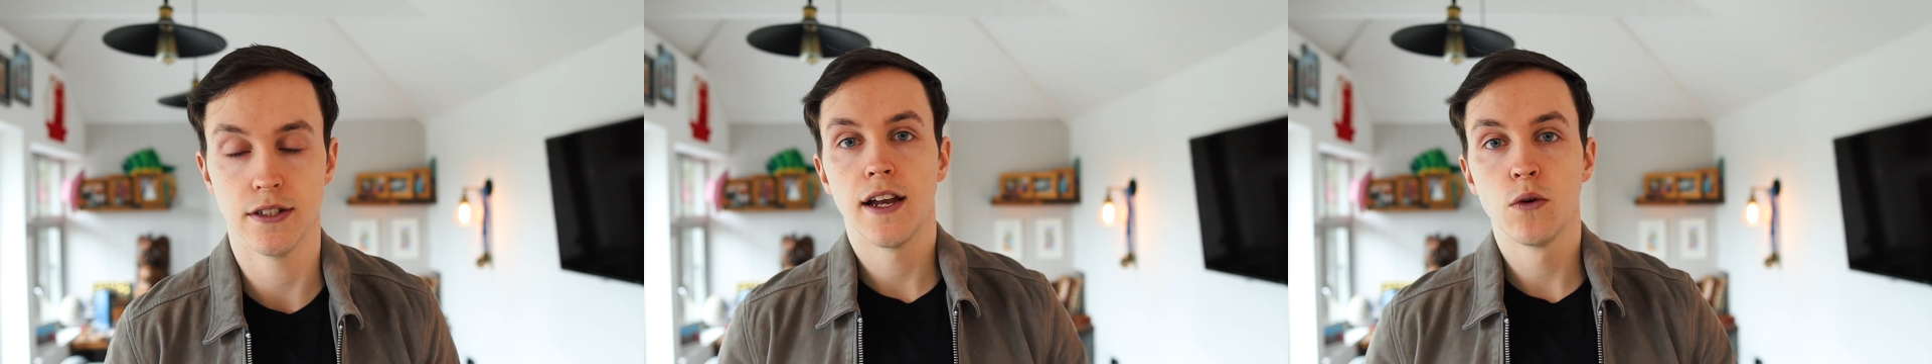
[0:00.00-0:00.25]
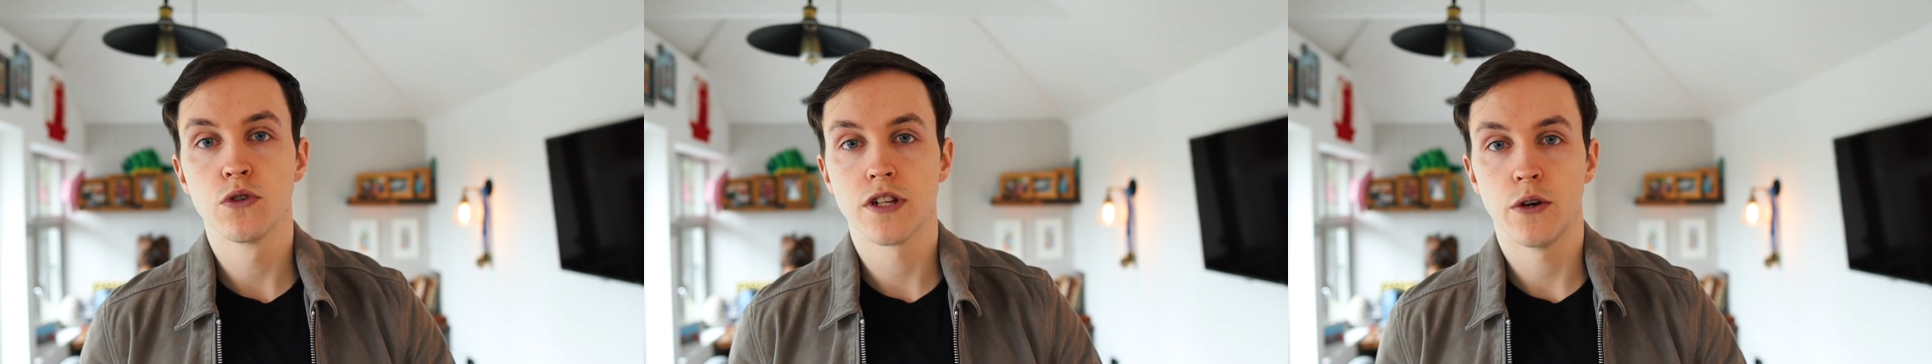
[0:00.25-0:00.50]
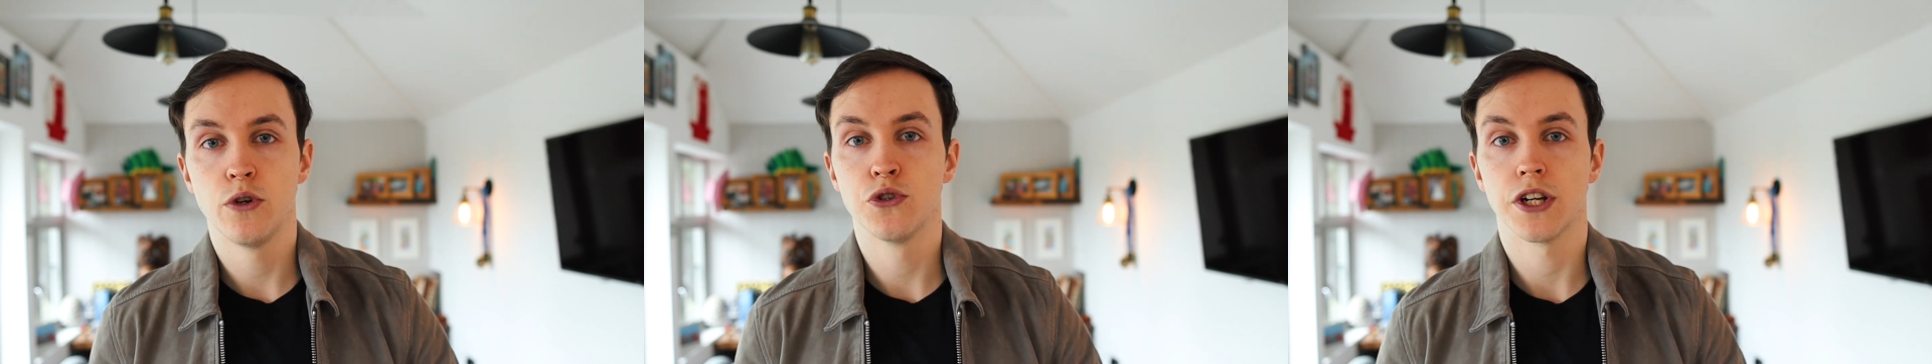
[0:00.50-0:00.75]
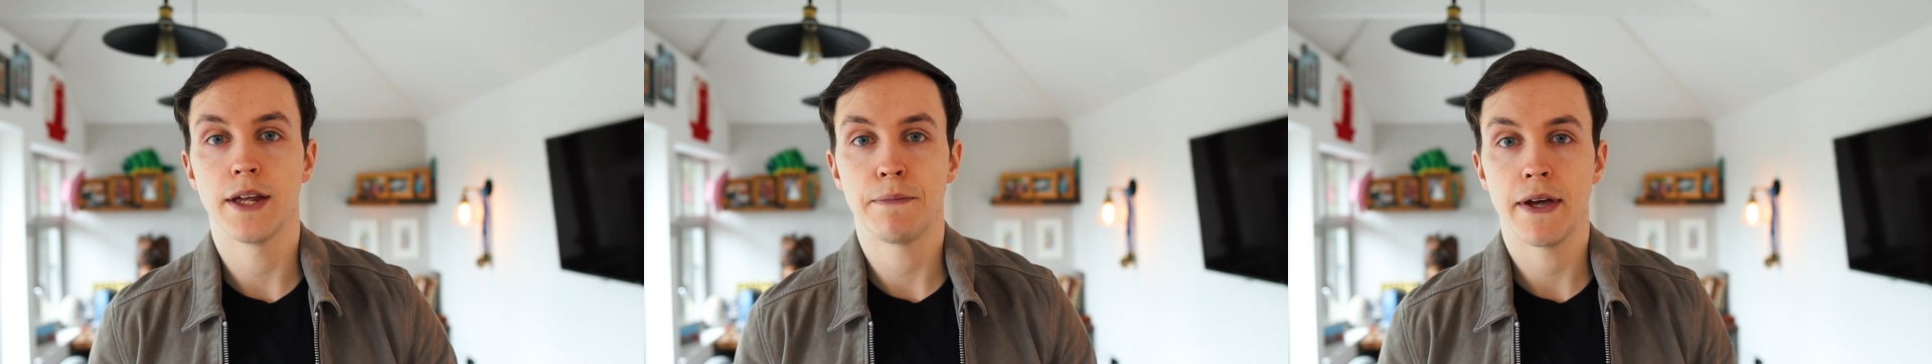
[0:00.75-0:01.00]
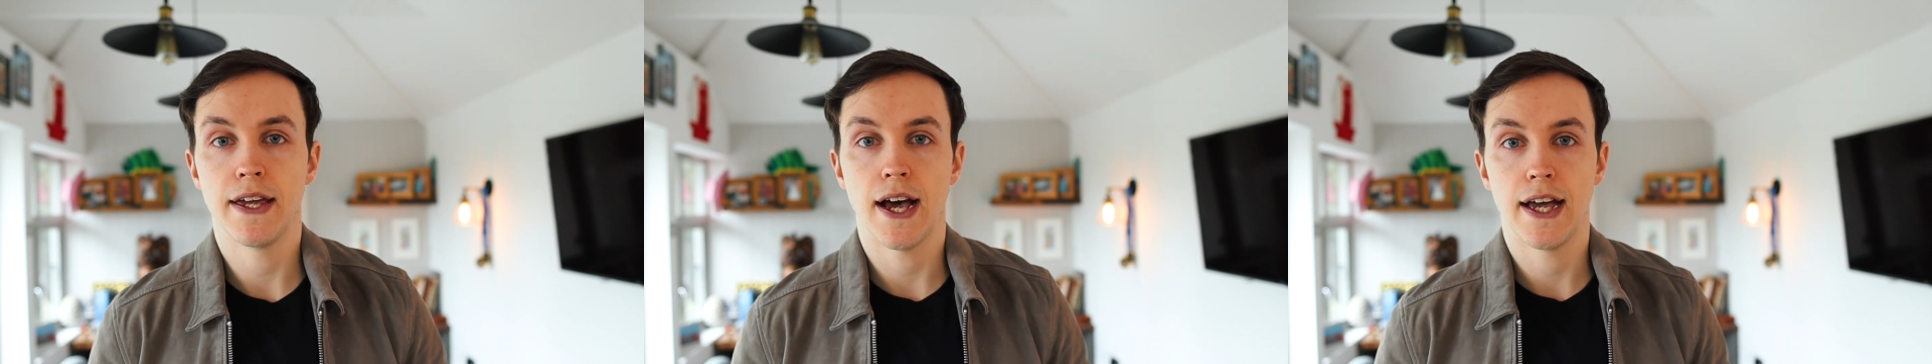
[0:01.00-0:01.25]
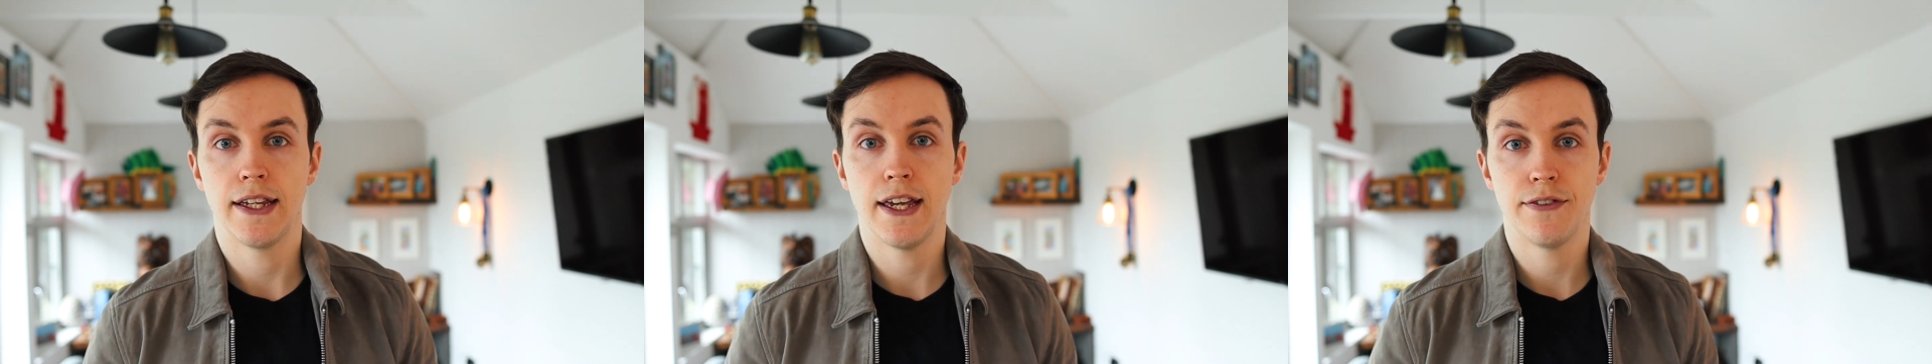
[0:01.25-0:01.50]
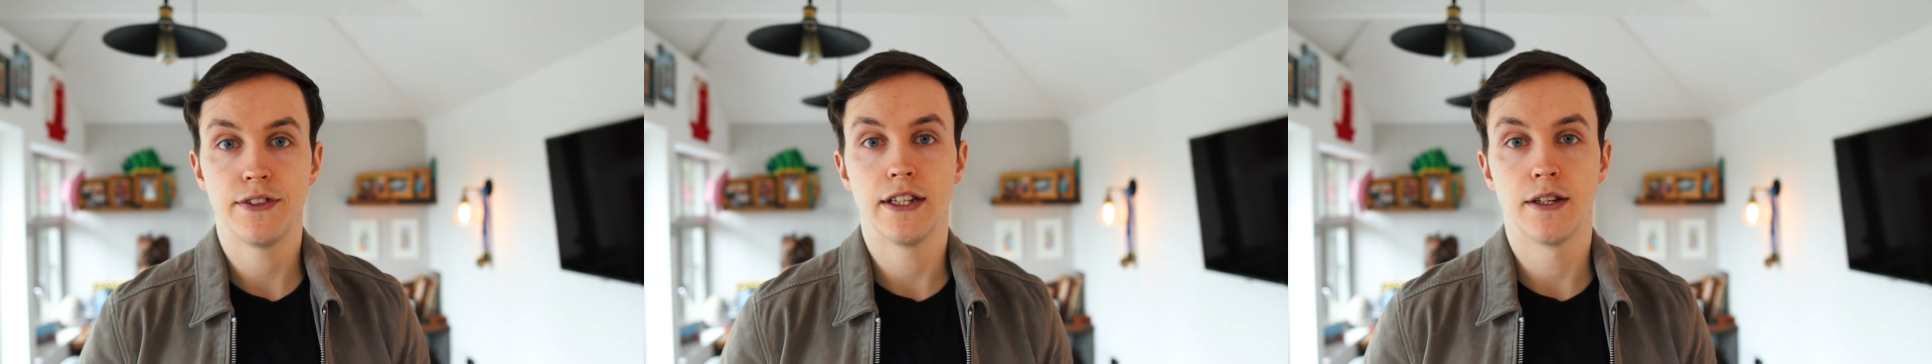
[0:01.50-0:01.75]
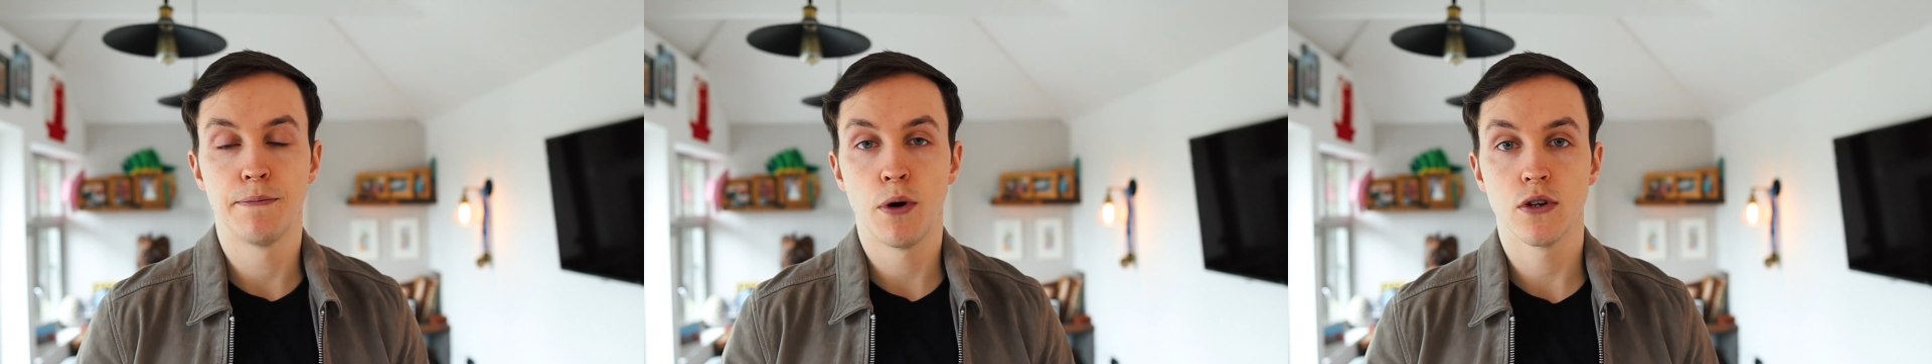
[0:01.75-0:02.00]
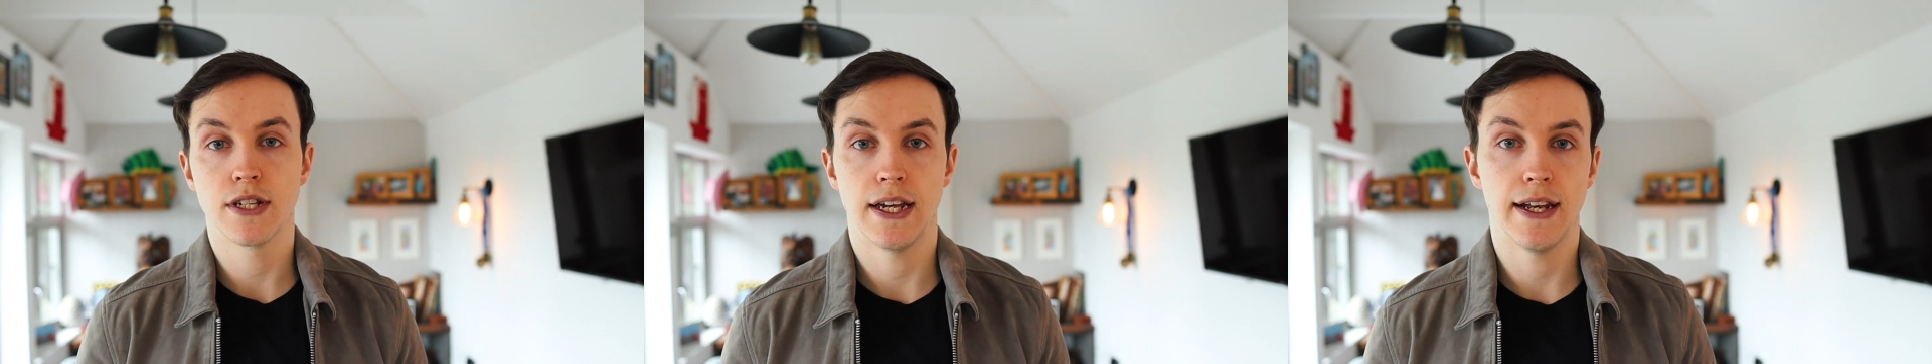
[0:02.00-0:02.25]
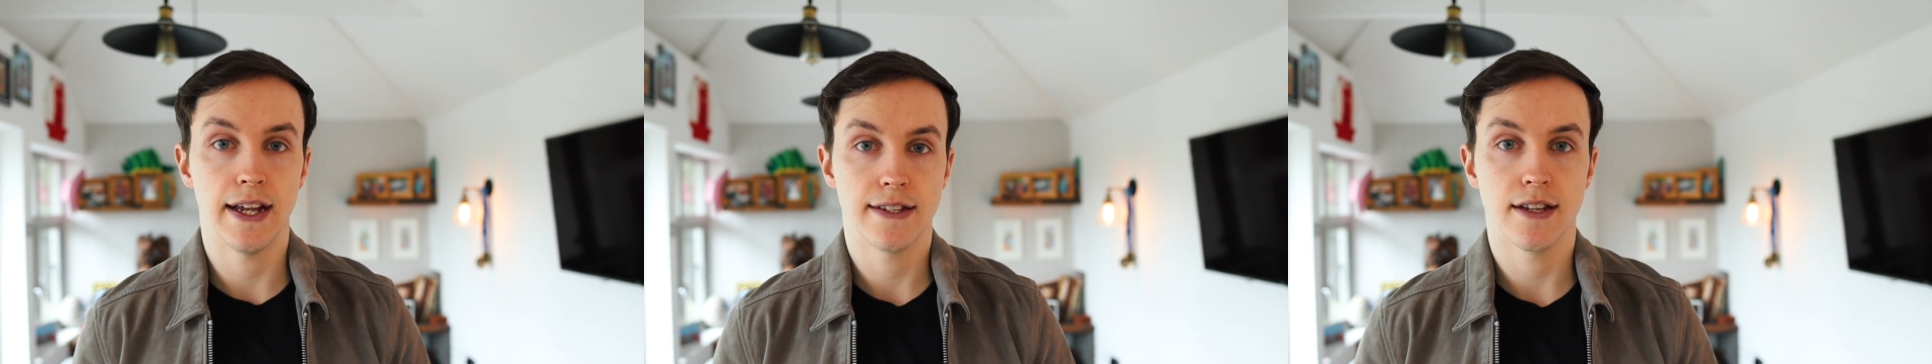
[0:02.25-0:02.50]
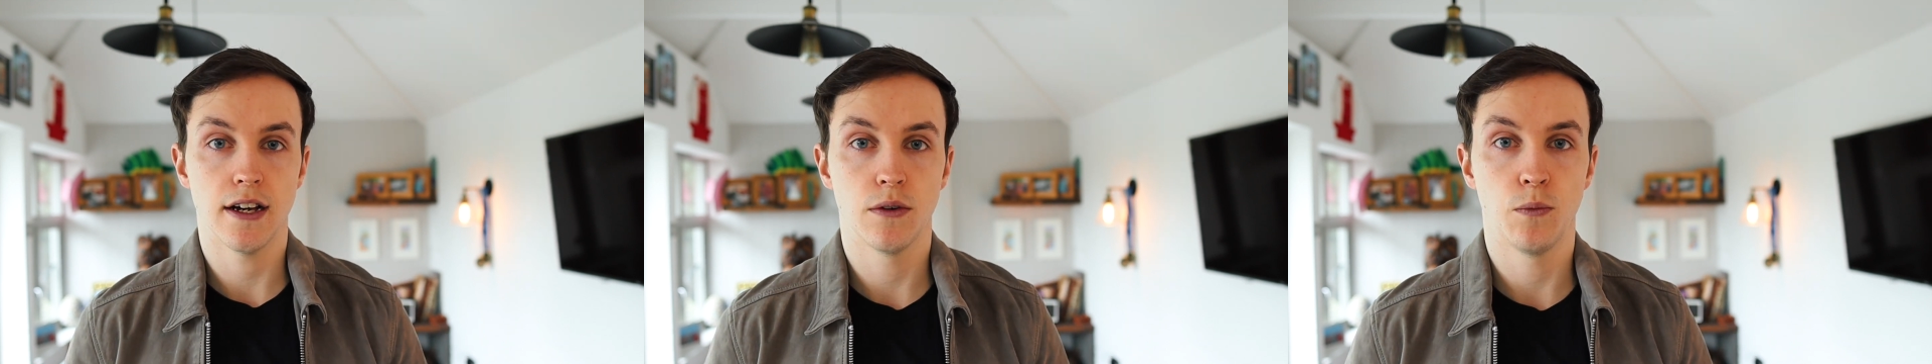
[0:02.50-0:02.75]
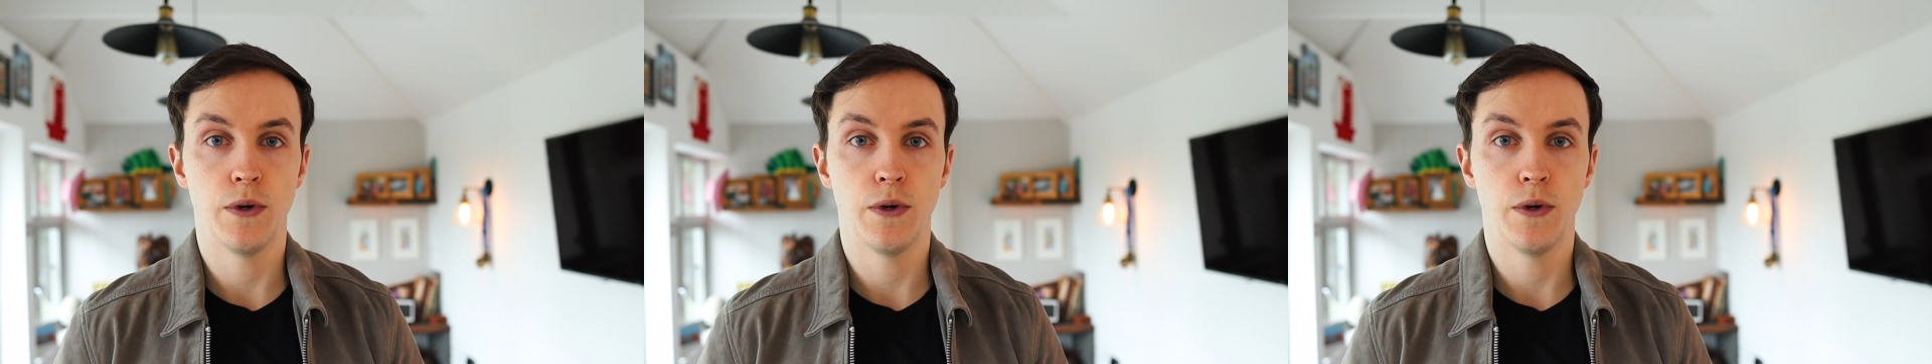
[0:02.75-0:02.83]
There'll also usually be a gifted deposit letter,